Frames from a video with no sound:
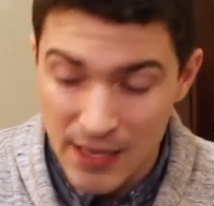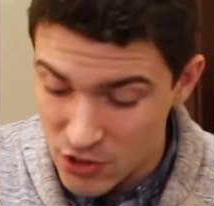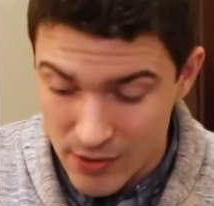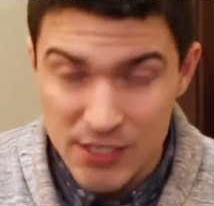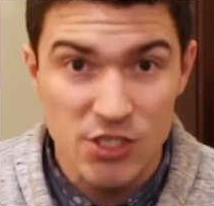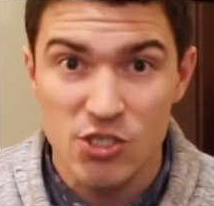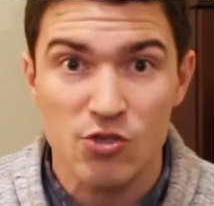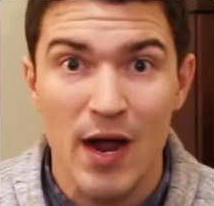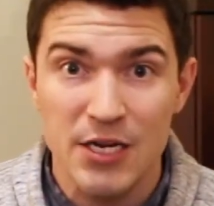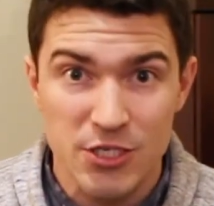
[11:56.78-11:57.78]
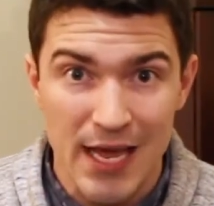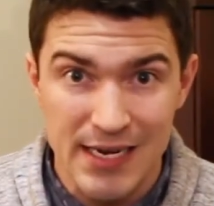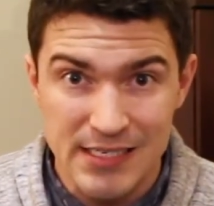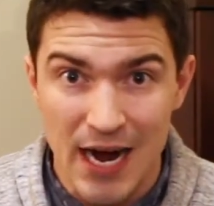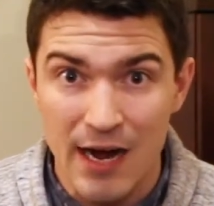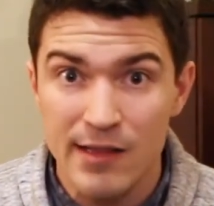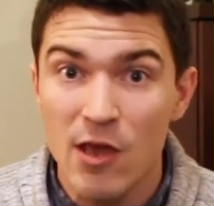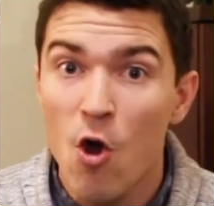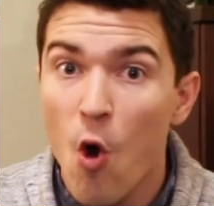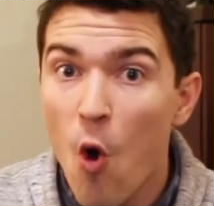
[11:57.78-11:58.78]
And so let's just scratch that
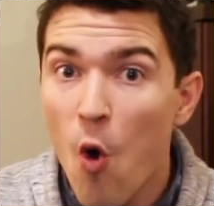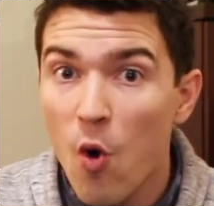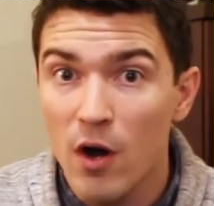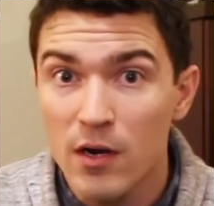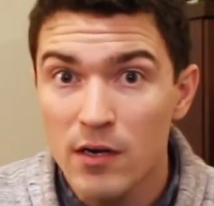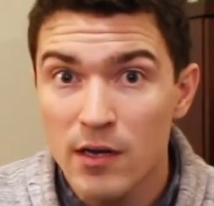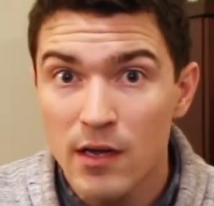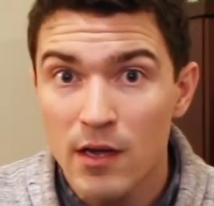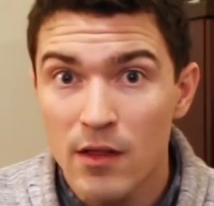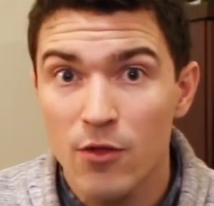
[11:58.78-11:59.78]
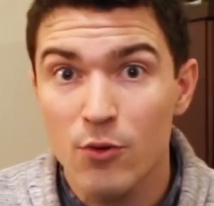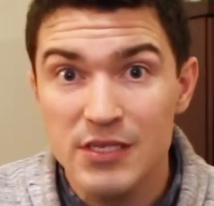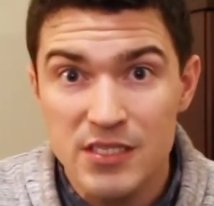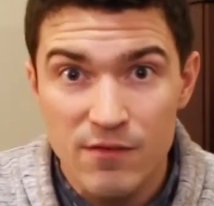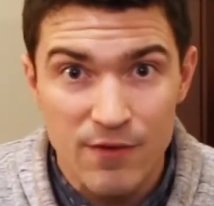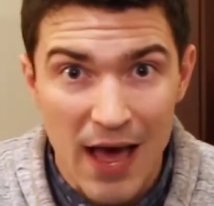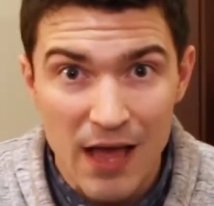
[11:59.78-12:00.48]
entirely. Or there is some